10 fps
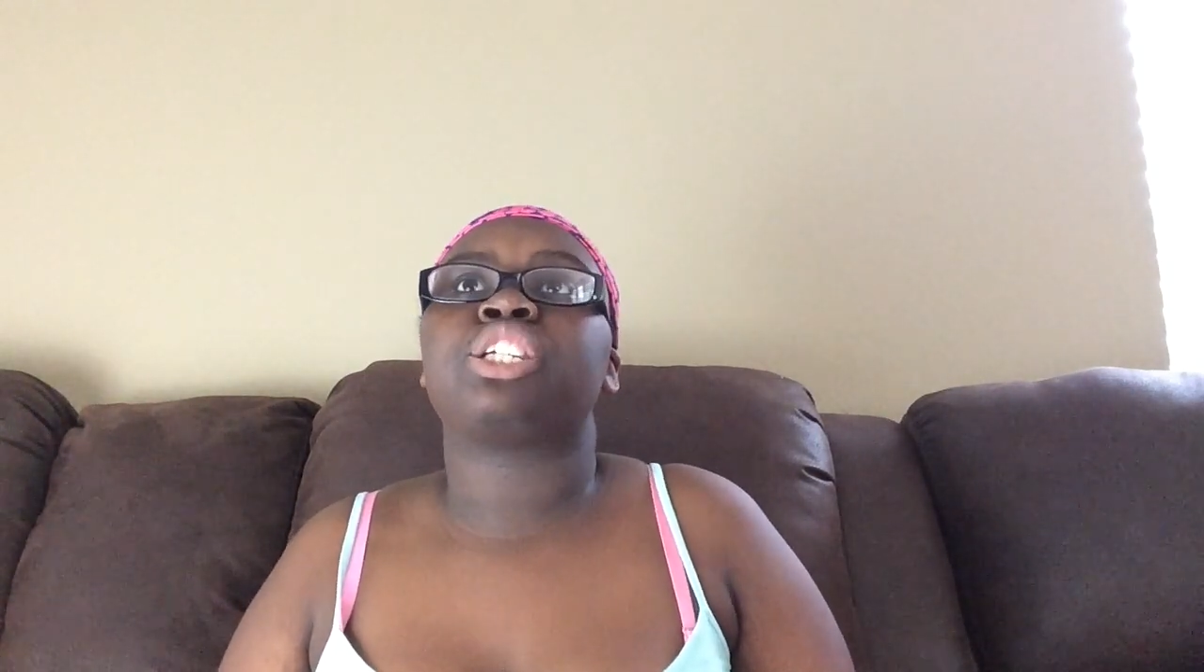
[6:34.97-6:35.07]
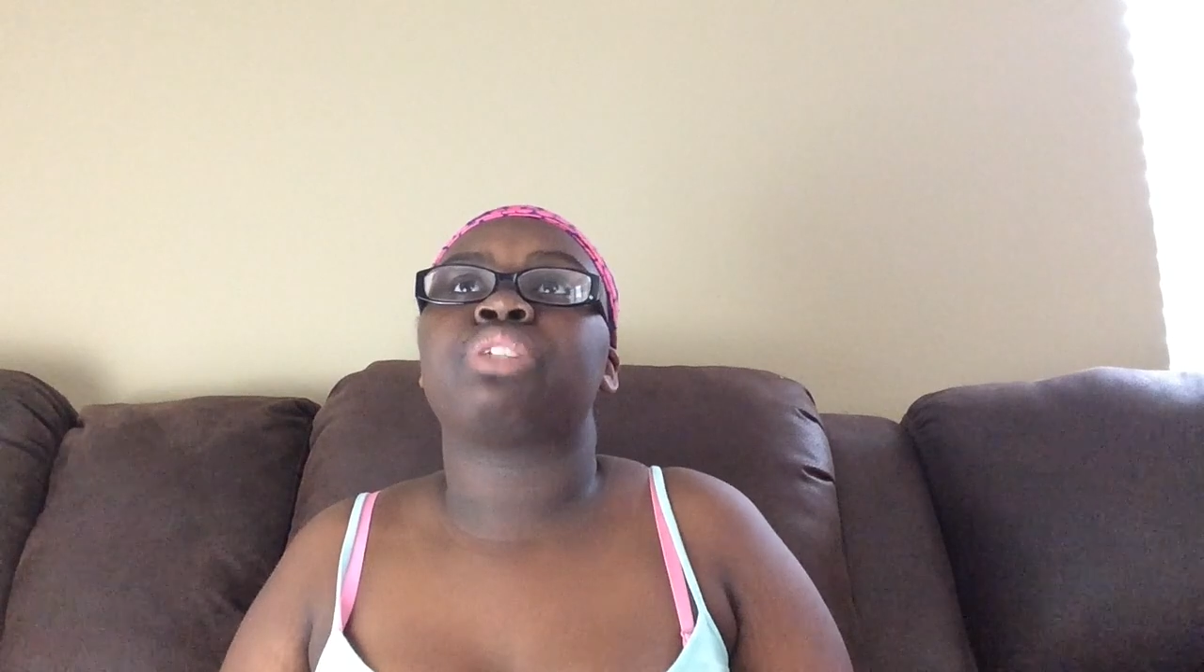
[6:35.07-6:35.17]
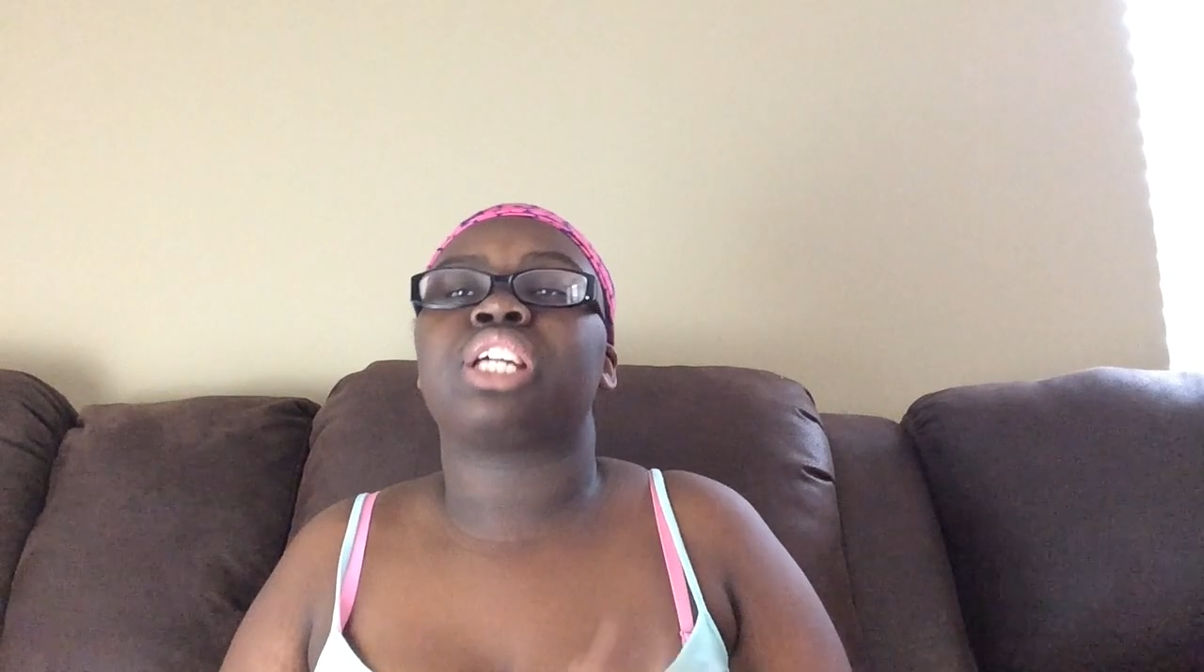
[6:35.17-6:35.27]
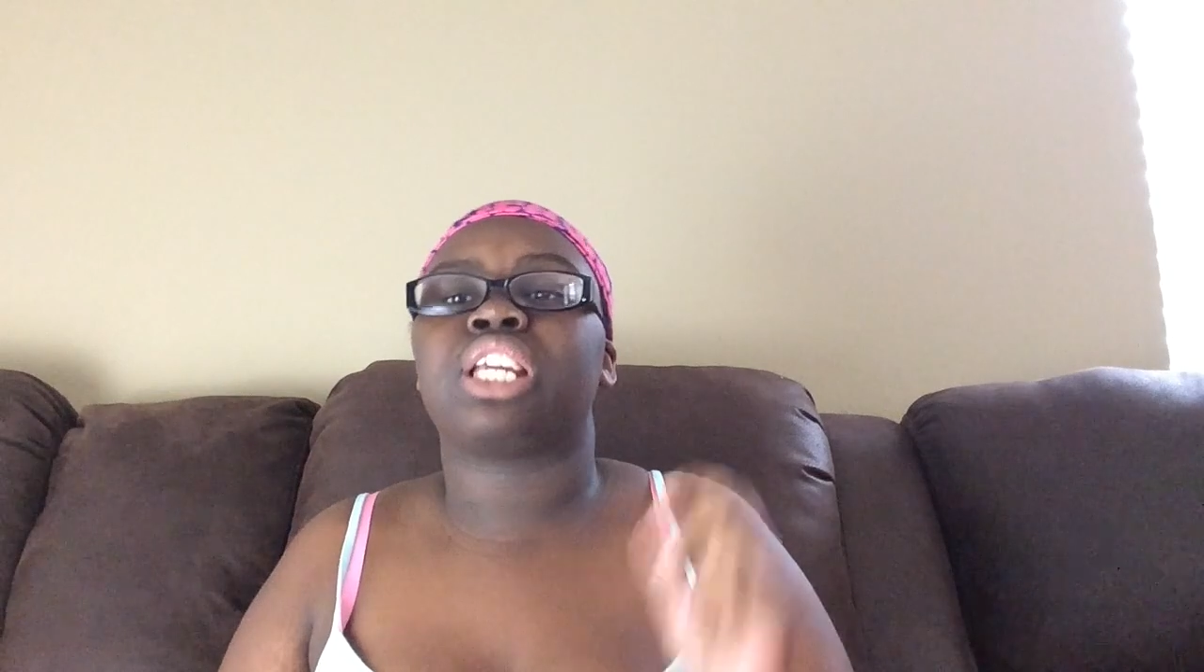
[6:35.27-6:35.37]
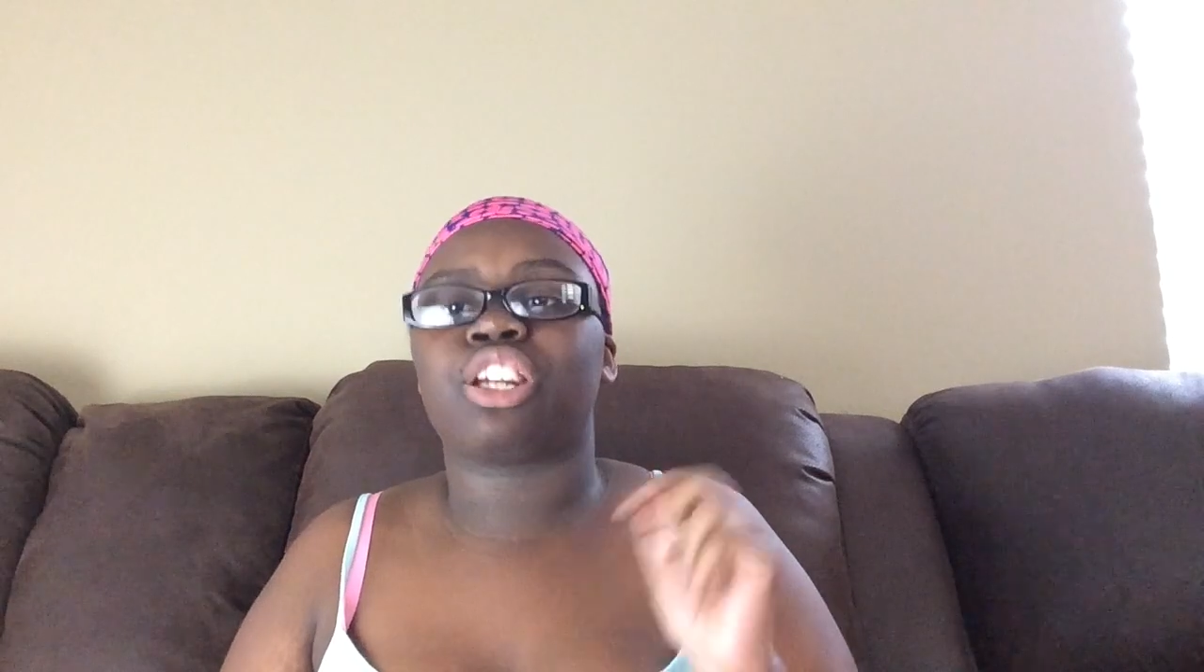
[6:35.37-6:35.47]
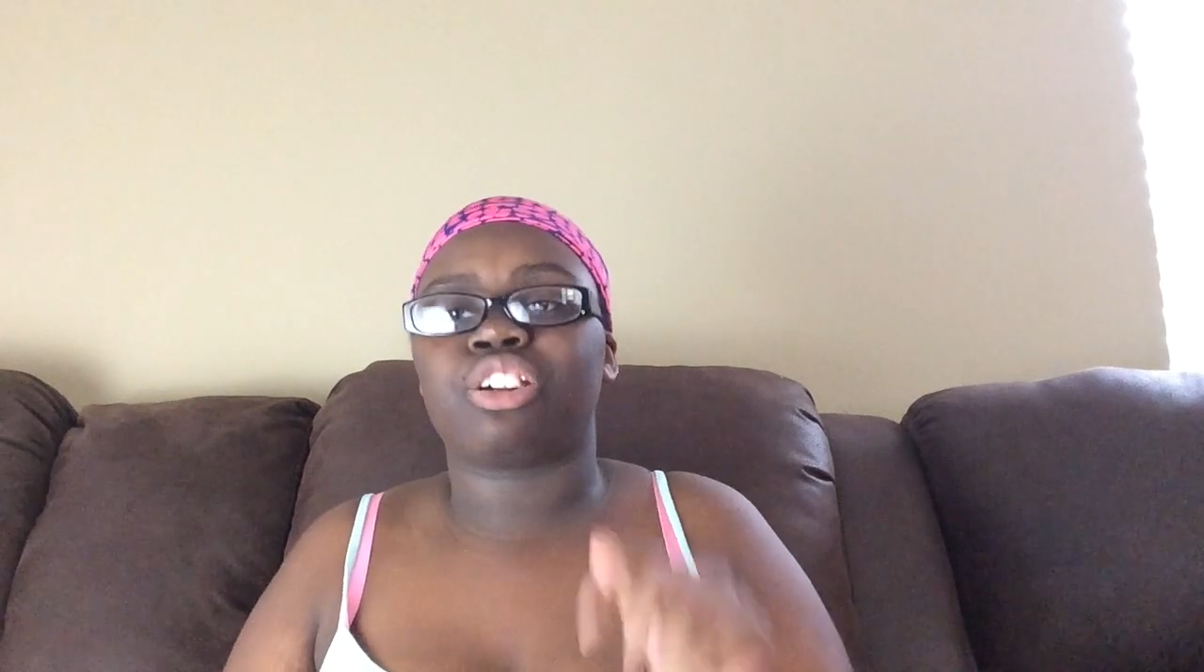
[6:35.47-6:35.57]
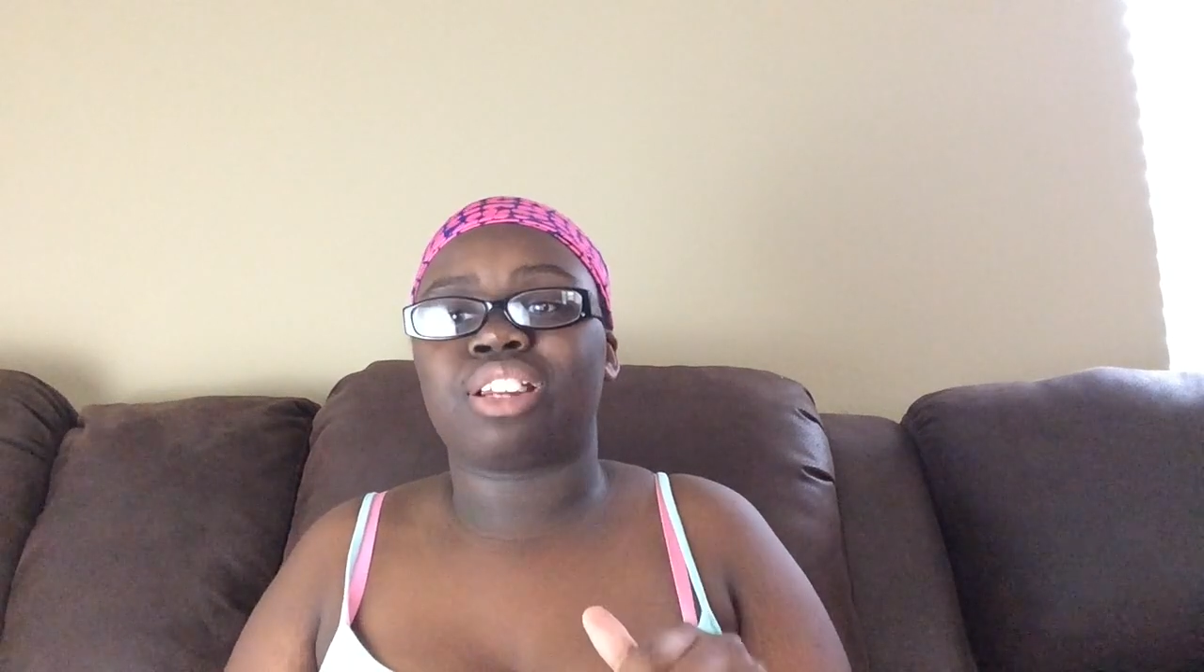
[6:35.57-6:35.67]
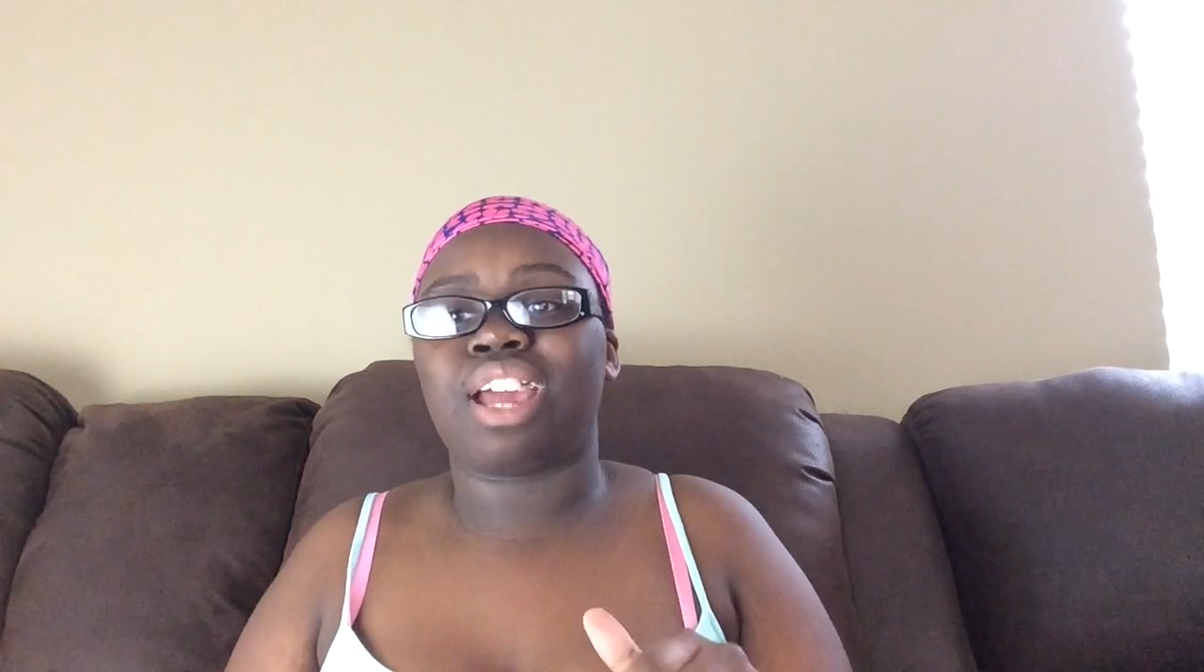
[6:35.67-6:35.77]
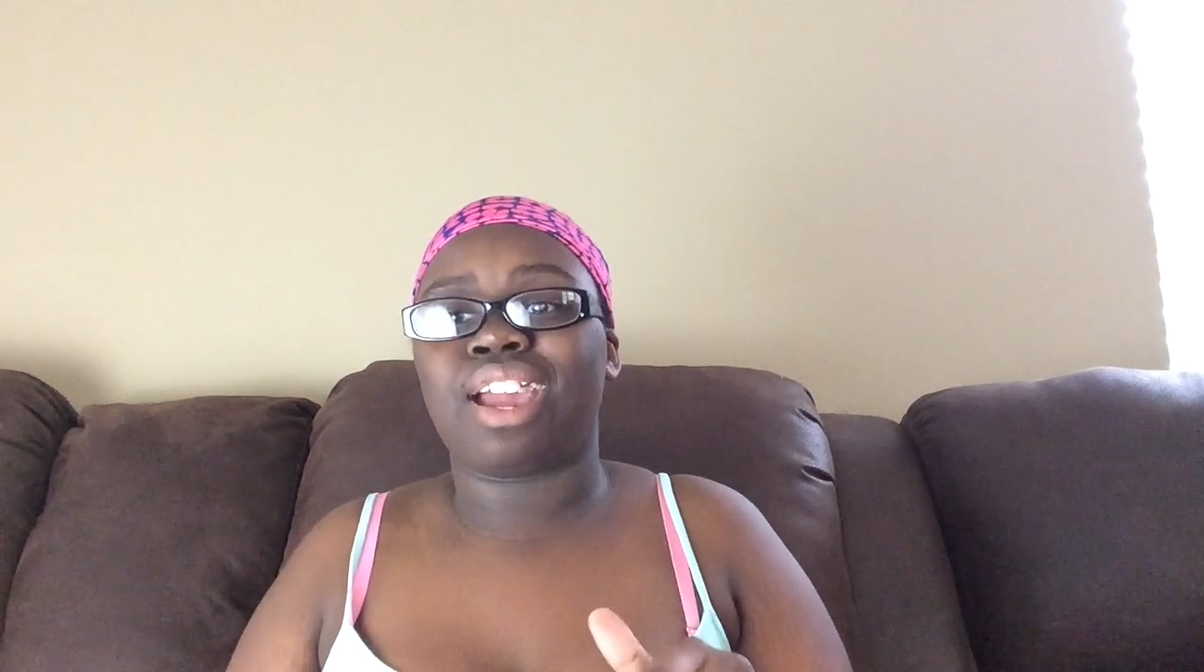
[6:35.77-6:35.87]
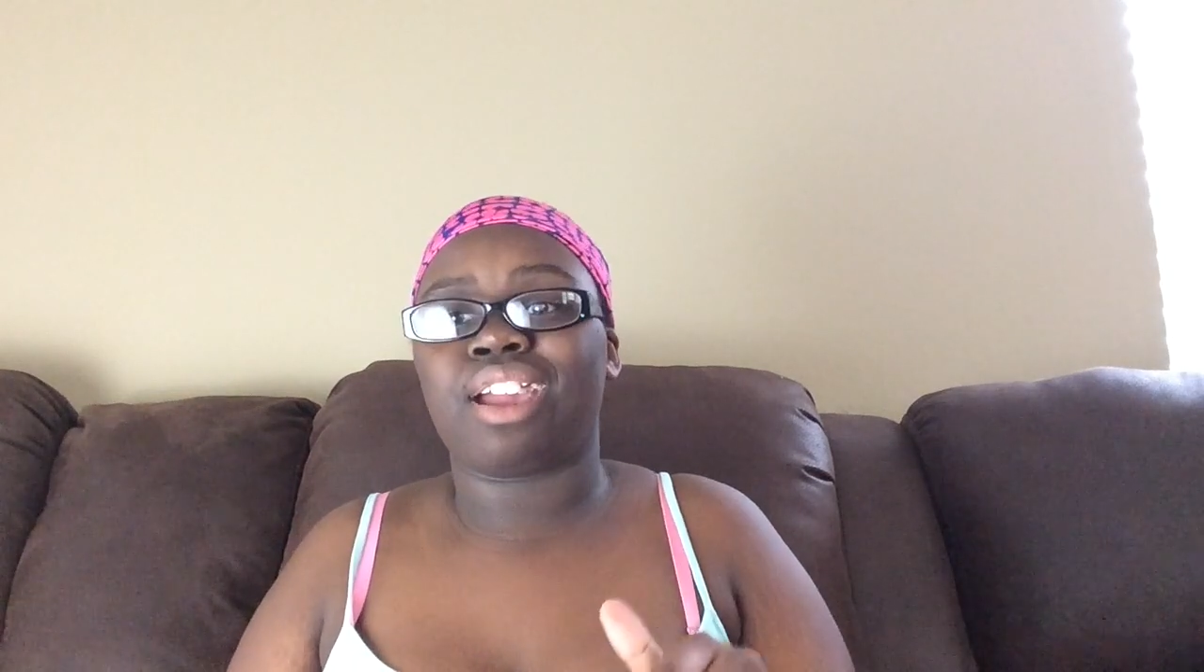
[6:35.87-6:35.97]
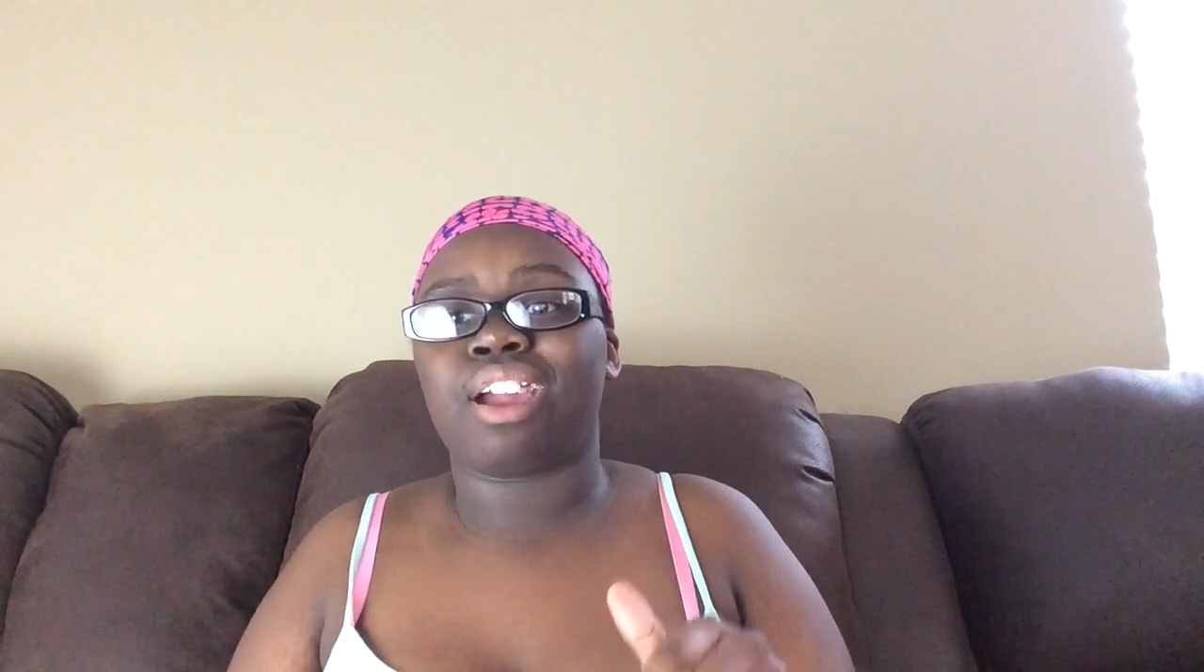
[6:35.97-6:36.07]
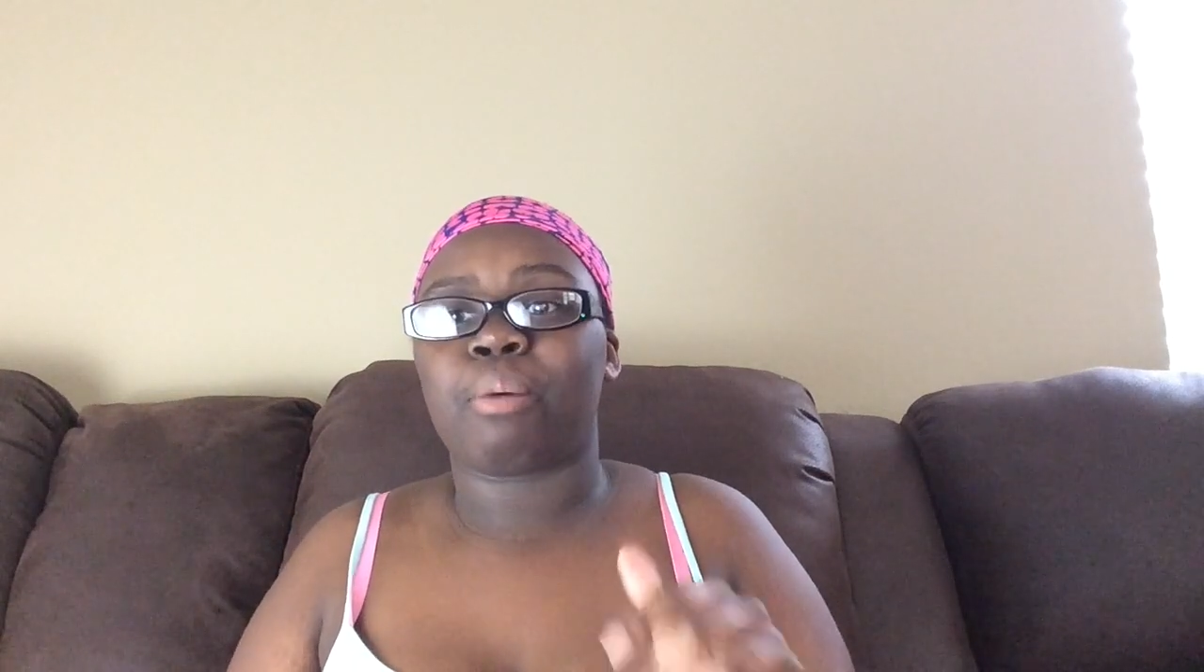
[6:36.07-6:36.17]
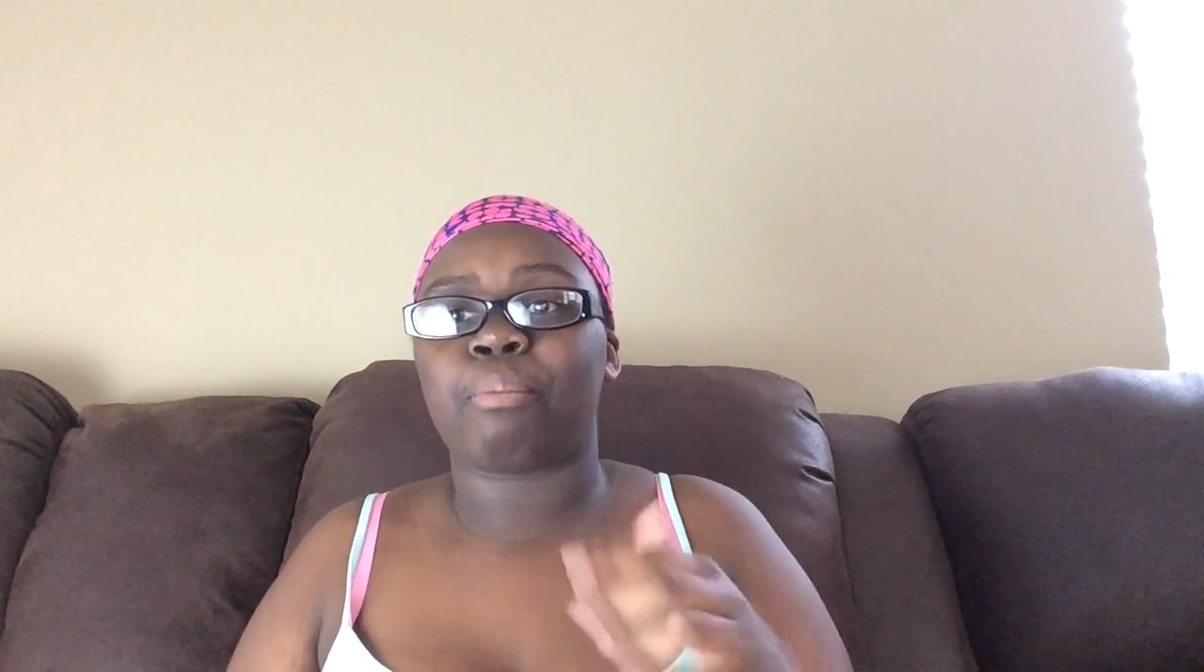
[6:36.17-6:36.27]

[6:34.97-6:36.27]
she was going to get her today,